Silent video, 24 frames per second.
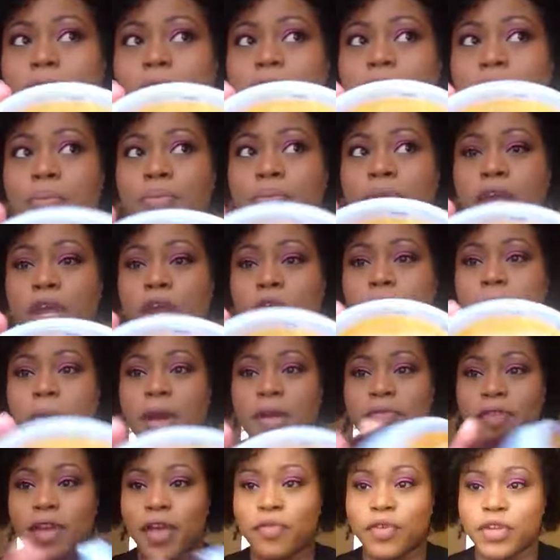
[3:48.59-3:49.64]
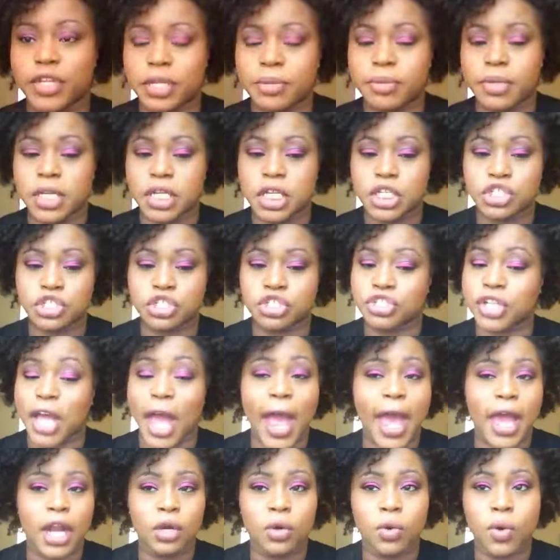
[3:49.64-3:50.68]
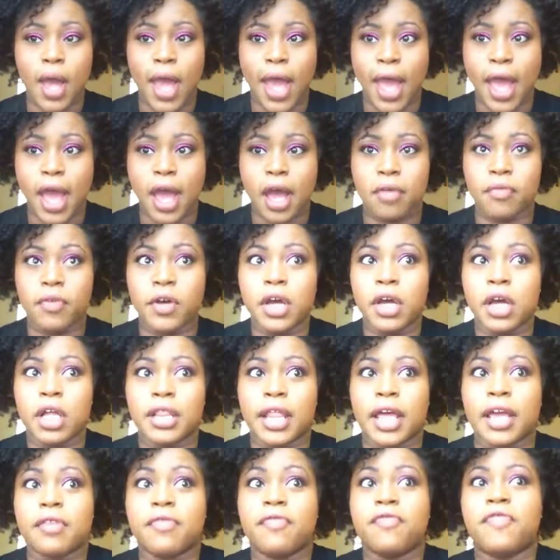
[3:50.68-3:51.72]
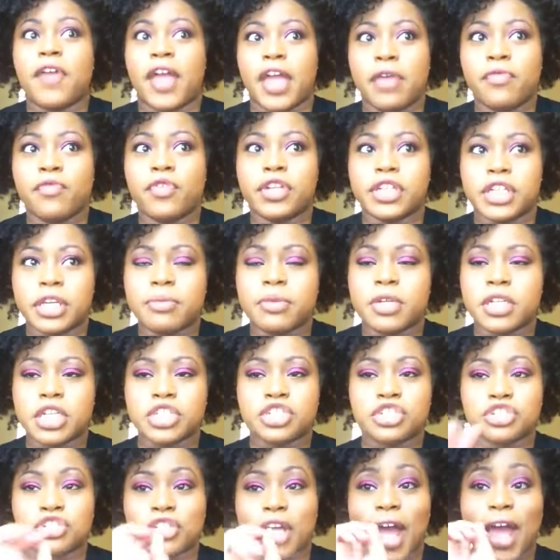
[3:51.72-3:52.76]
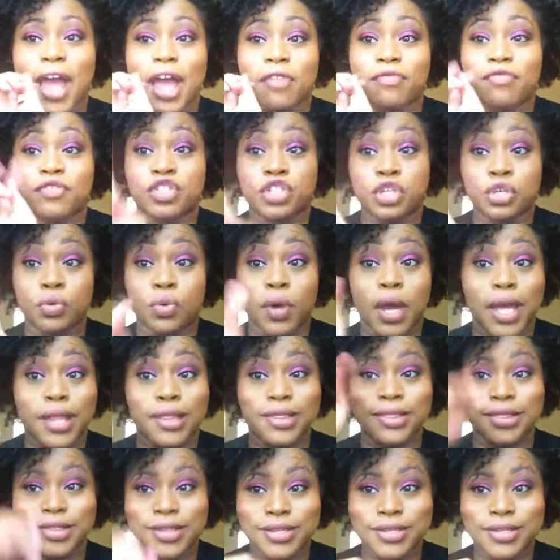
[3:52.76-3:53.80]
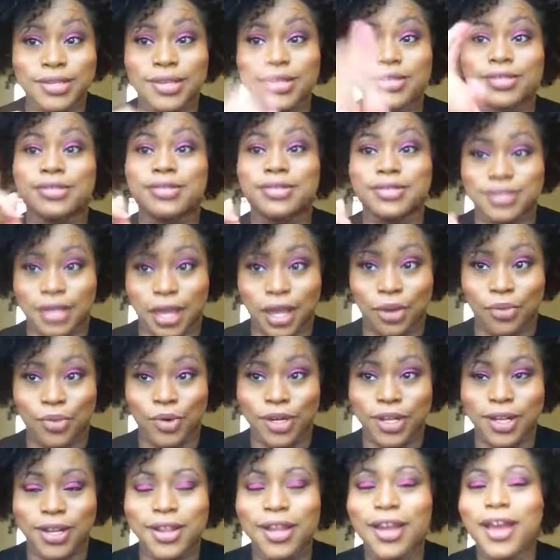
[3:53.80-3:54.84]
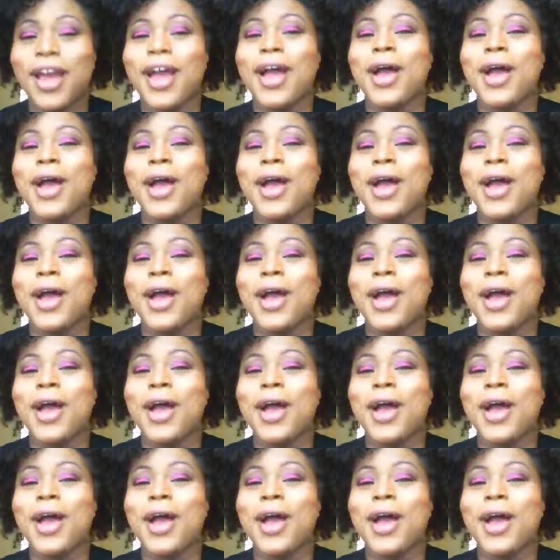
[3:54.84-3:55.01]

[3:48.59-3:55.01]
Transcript: up there on my favorite deep conditioners. I don't have like favorite deep conditioners. I have two, and this is the second one.